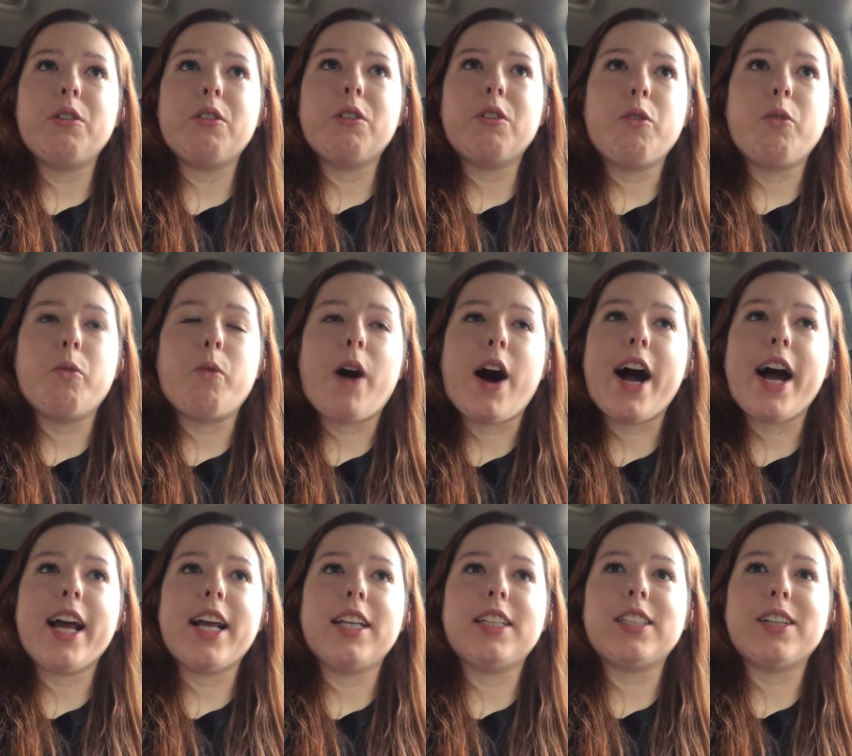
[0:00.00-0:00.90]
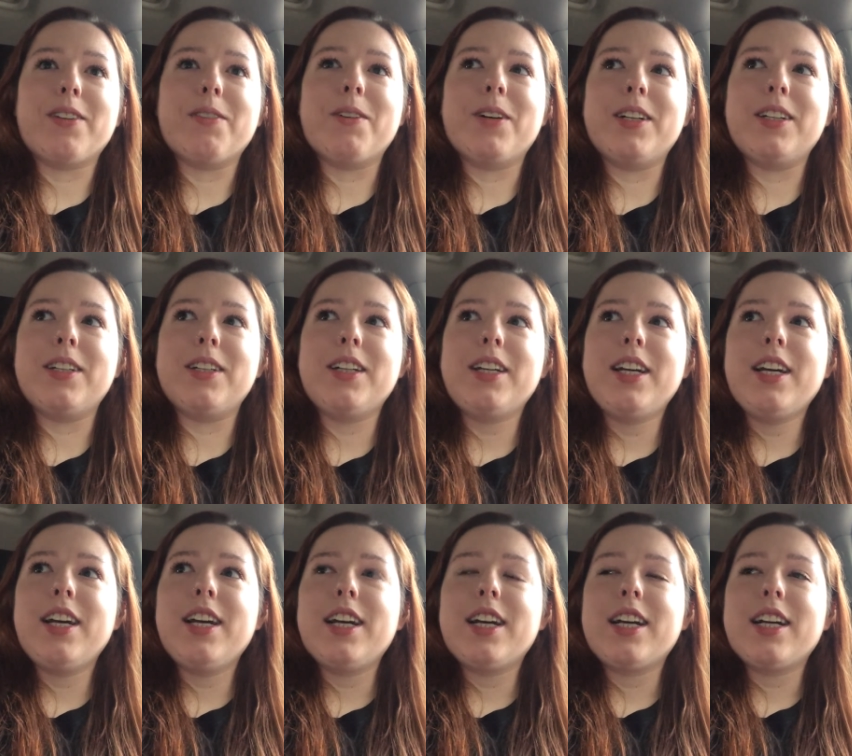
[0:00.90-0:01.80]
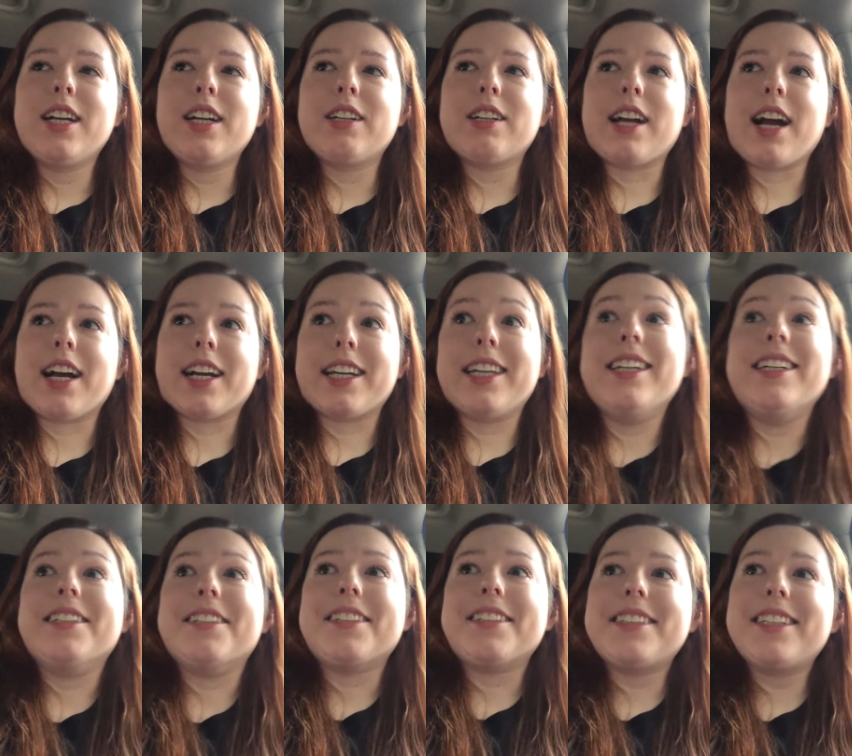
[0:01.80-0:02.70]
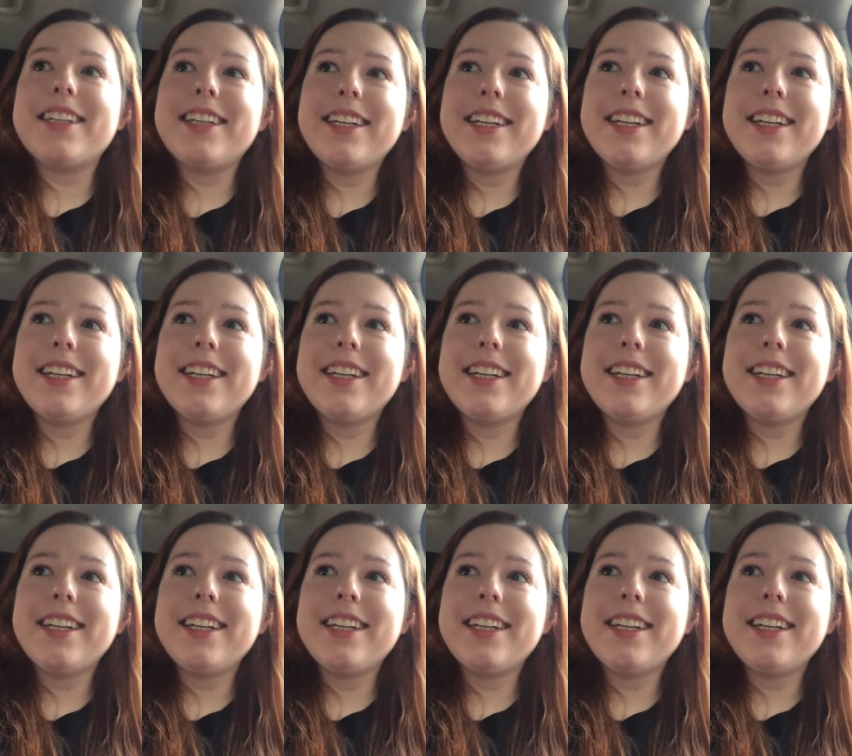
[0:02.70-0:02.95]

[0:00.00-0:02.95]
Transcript: why someone got killed.